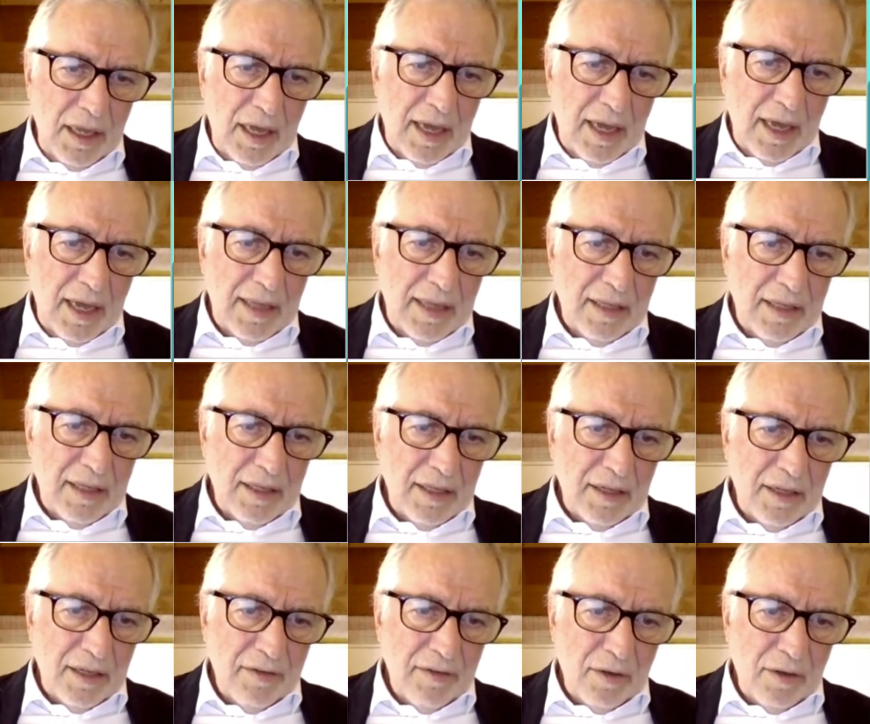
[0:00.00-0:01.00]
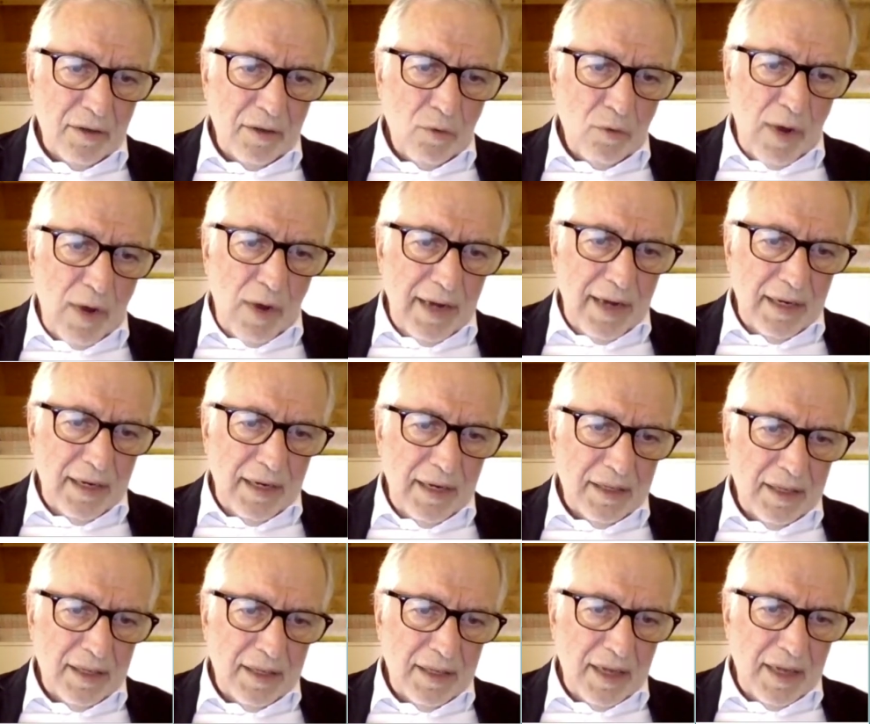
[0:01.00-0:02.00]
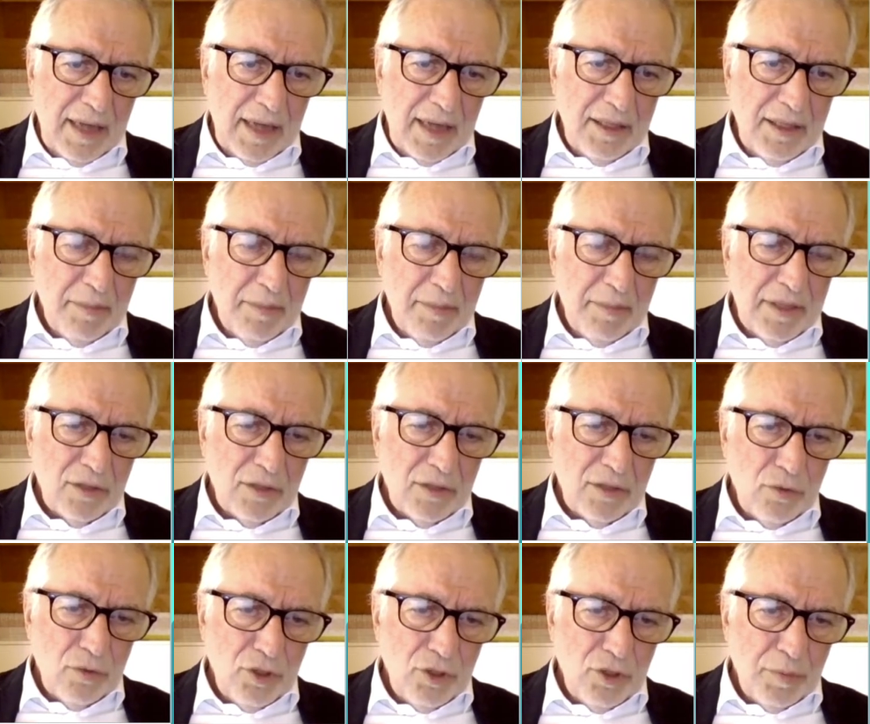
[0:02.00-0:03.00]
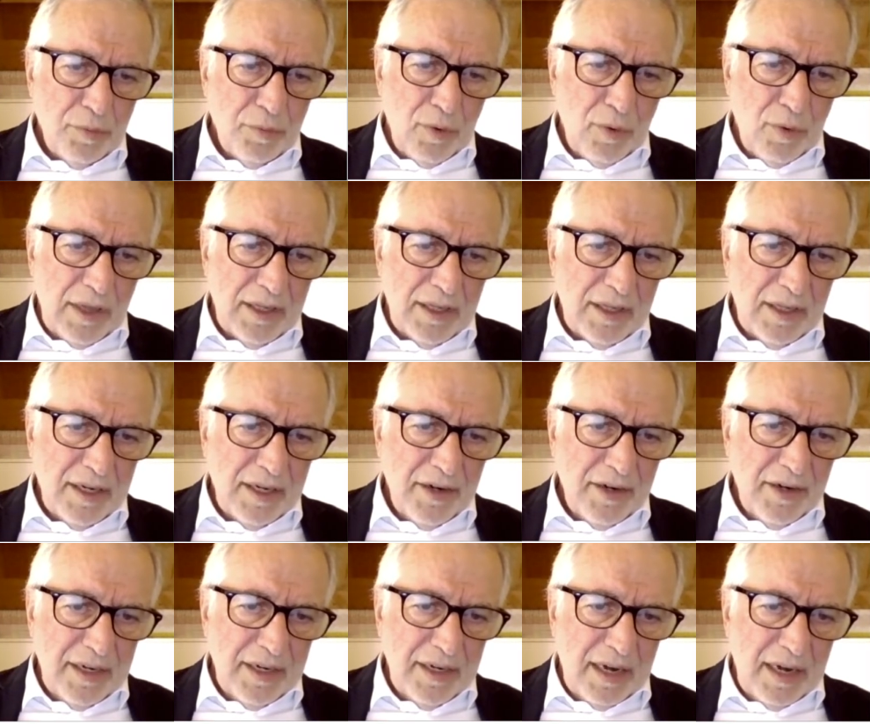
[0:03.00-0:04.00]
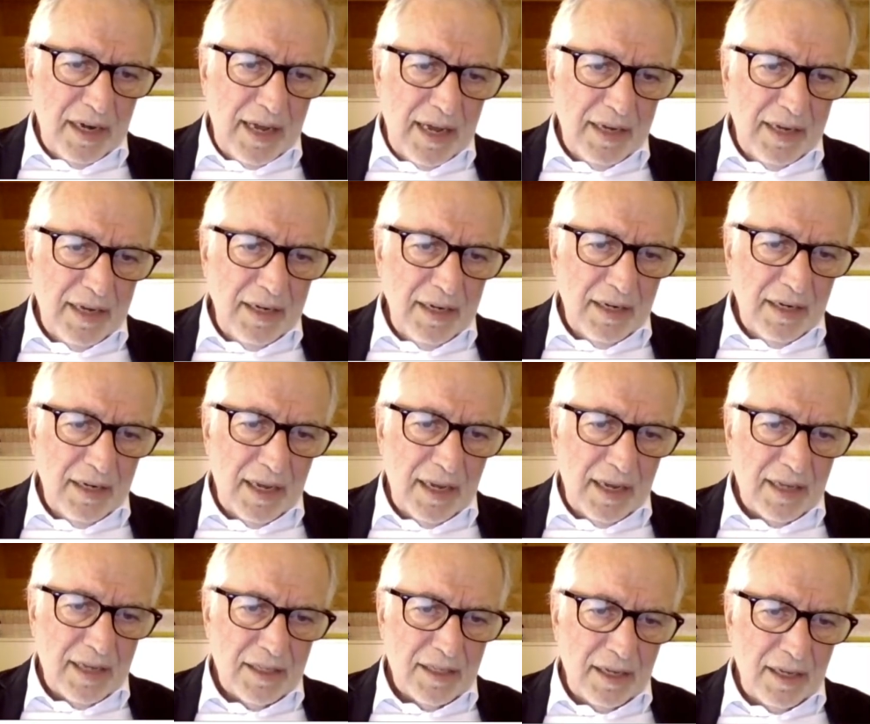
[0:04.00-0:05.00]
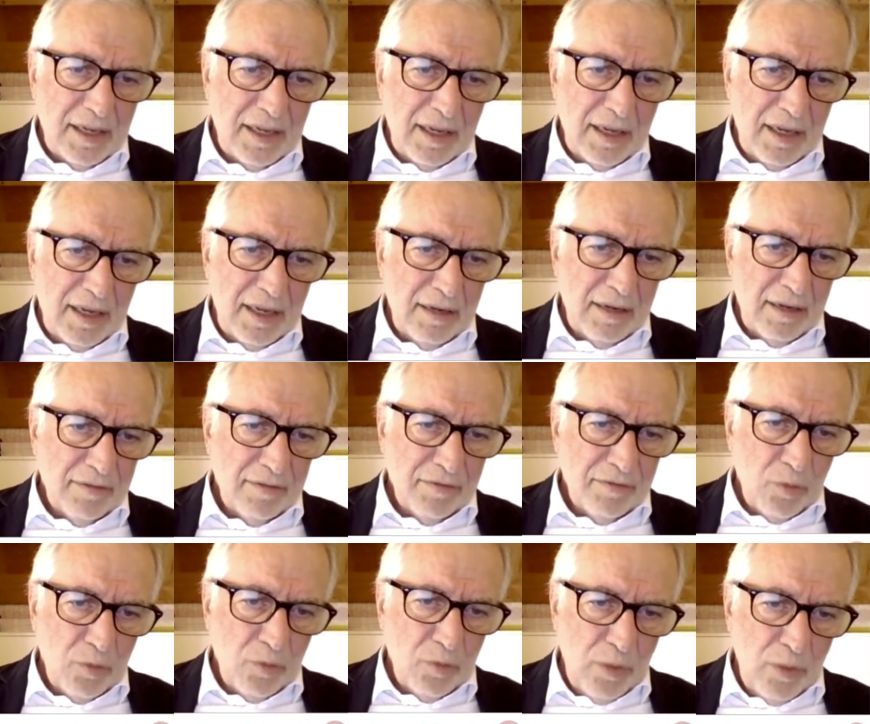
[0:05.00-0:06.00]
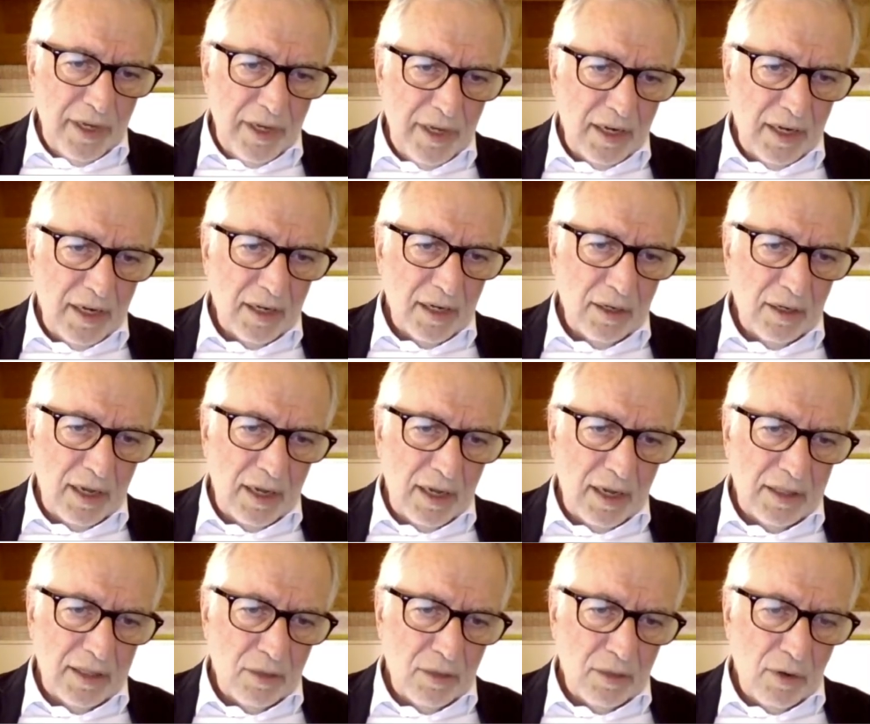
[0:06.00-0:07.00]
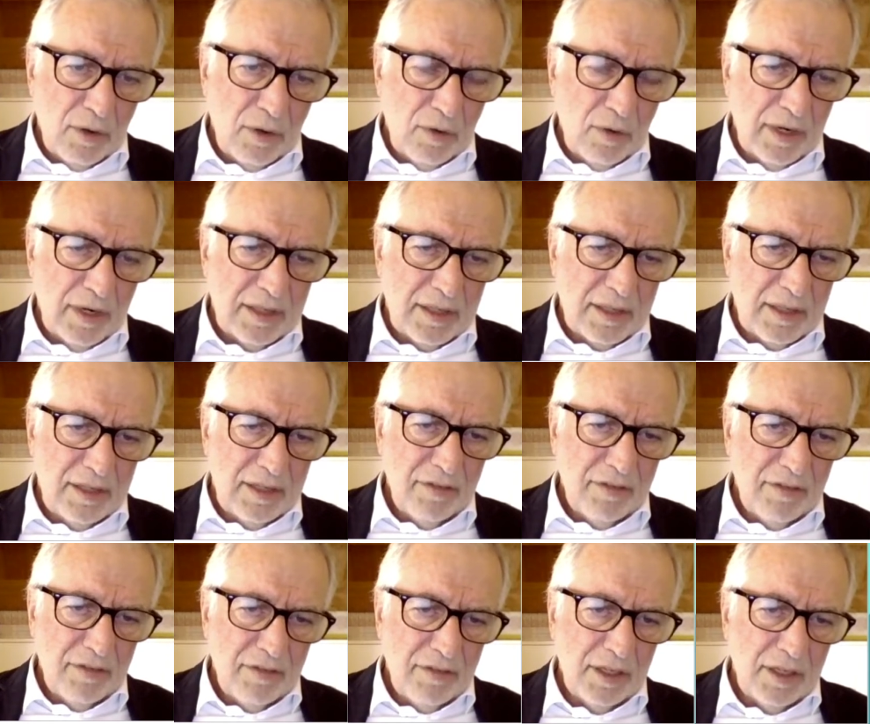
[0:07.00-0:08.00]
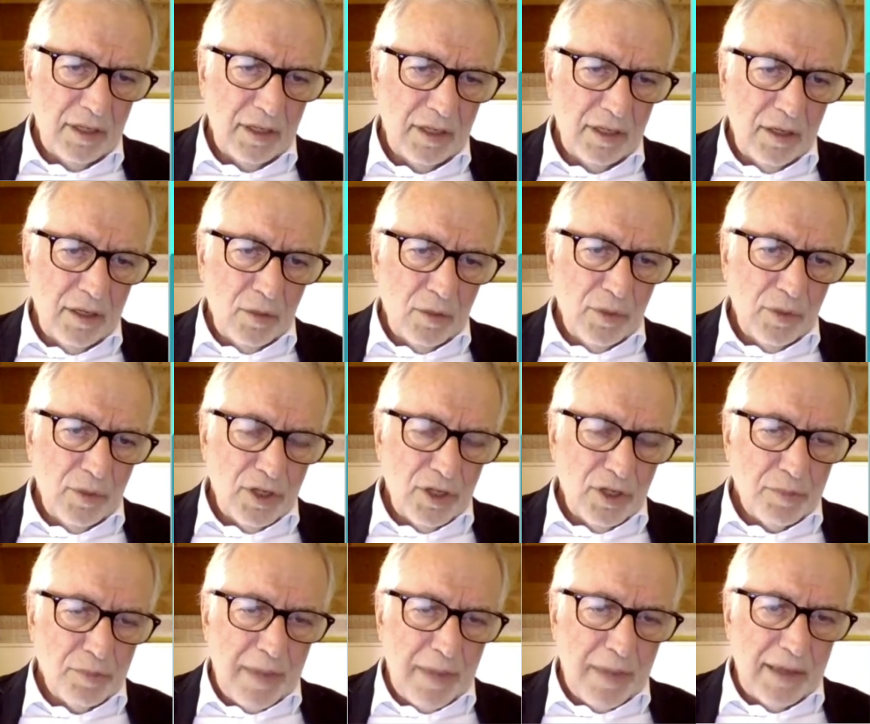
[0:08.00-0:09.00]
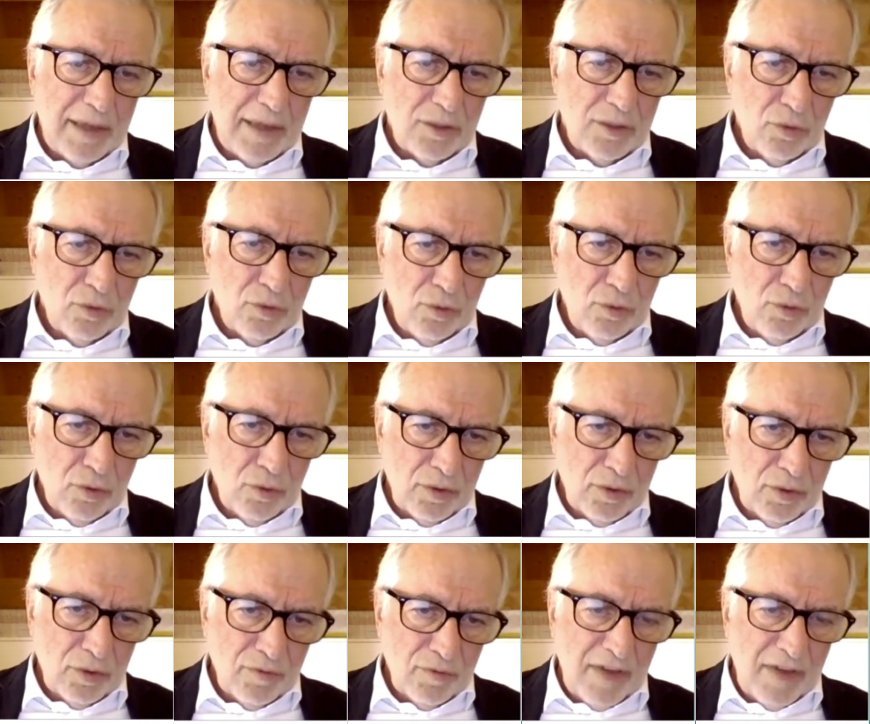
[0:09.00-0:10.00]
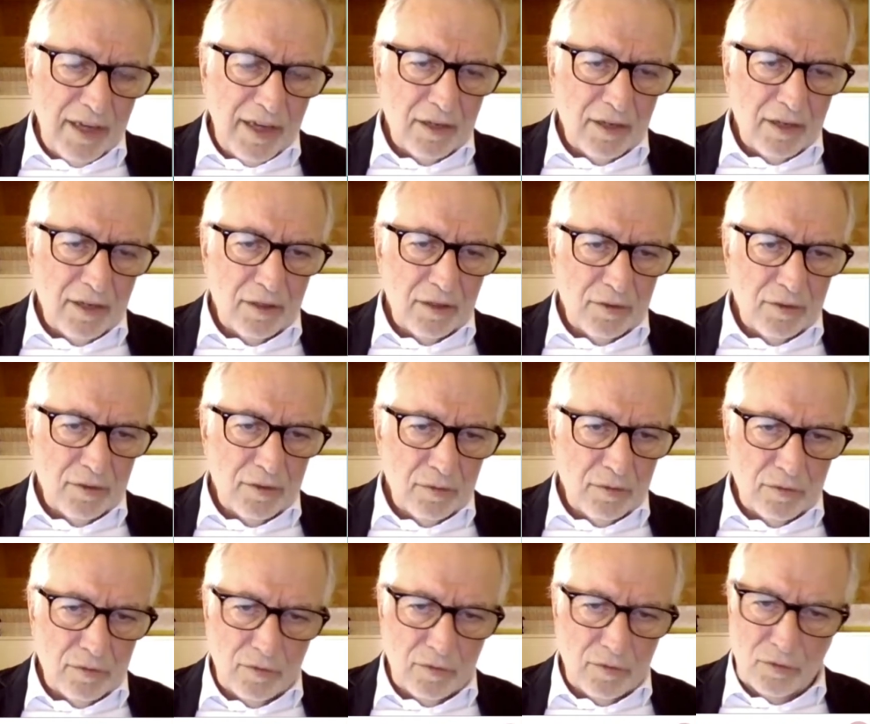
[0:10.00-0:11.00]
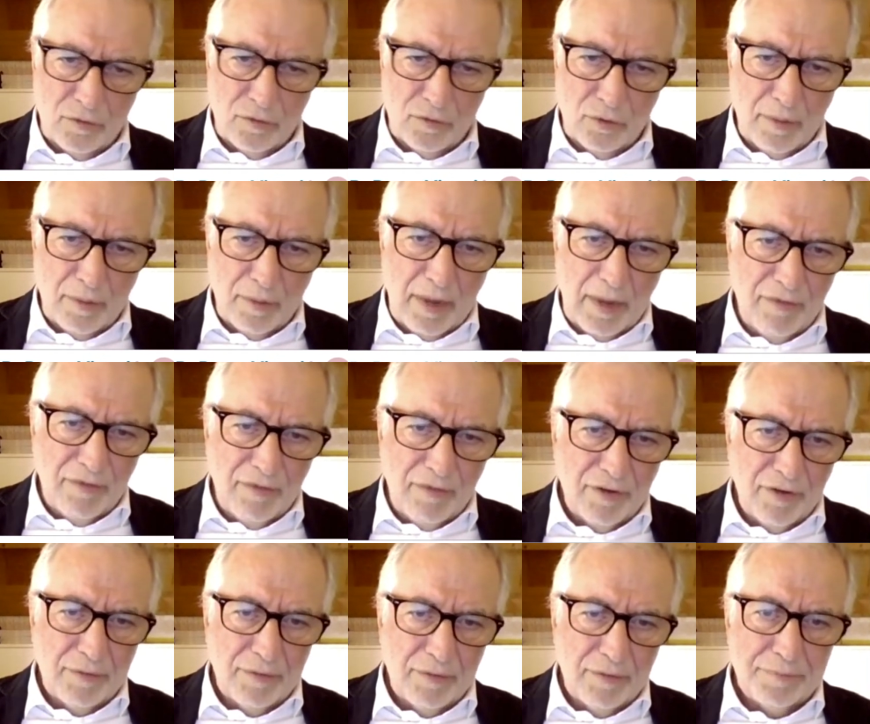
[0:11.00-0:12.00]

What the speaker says: And while the anti-beta 2 GP1, the green line, has a weak anticoagulant activity with respect to vehicle to the buffer.